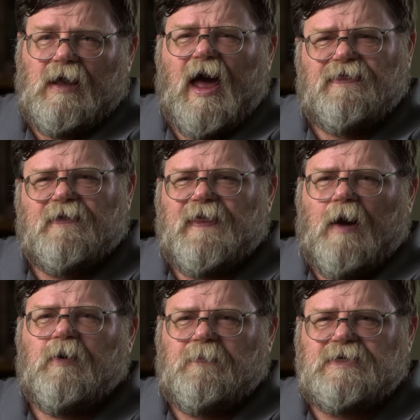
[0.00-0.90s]
I think
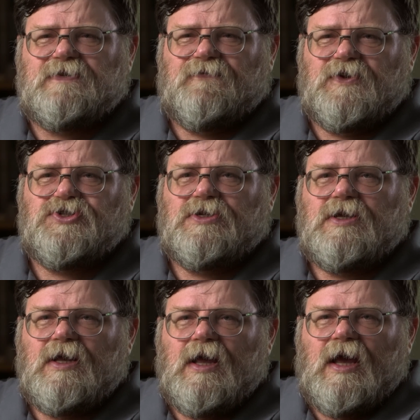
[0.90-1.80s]
that would be sufficient
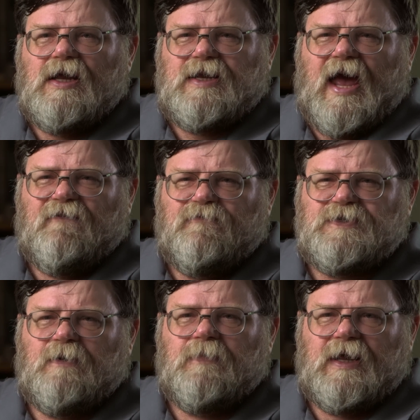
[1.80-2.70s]
to have
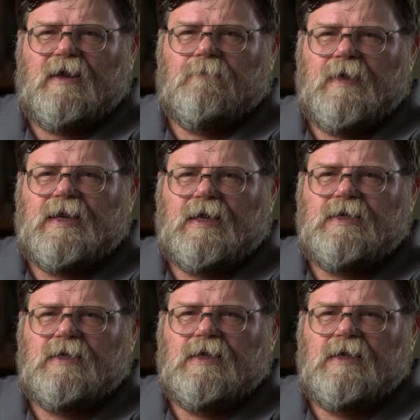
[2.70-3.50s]
somebody committed.